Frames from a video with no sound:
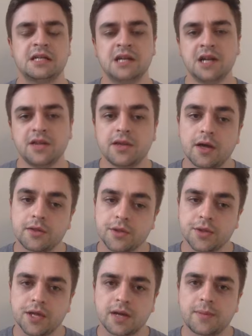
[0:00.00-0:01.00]
The other
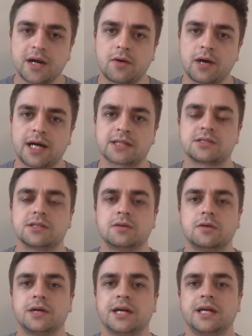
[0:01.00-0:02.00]
thing about
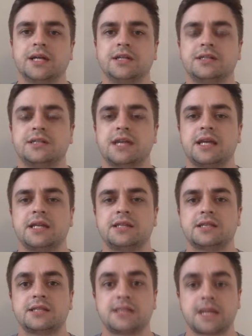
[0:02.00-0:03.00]
Haskell is it is
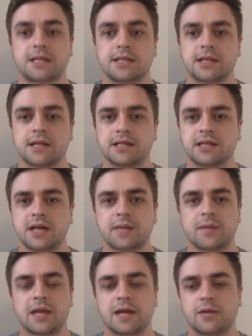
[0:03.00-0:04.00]
a statically
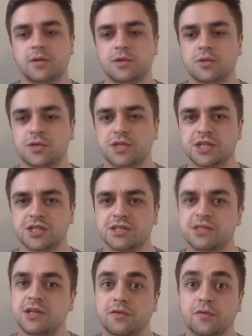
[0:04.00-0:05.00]
typed language, which is
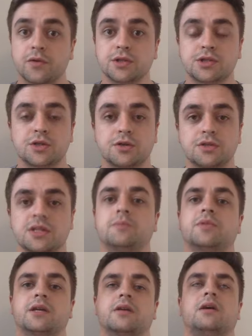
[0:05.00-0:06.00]
different to
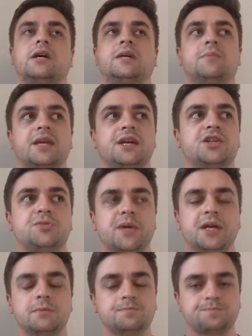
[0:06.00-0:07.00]
something like
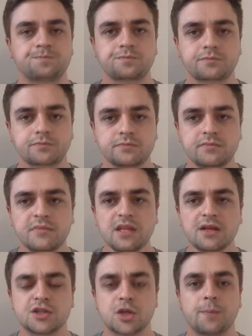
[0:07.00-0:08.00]
PHP.
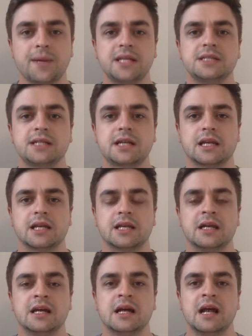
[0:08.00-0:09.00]
So
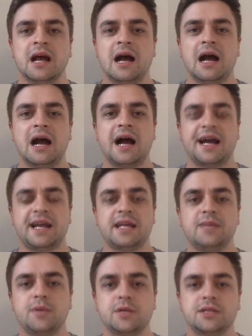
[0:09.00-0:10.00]
basically, at
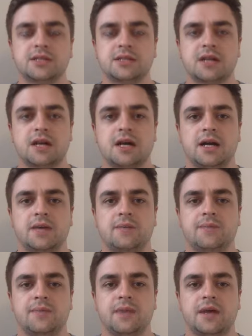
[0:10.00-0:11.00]
any point in
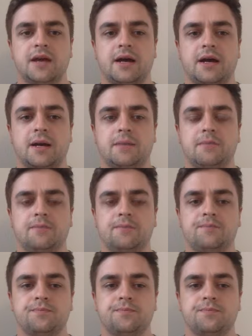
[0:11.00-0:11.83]
time, the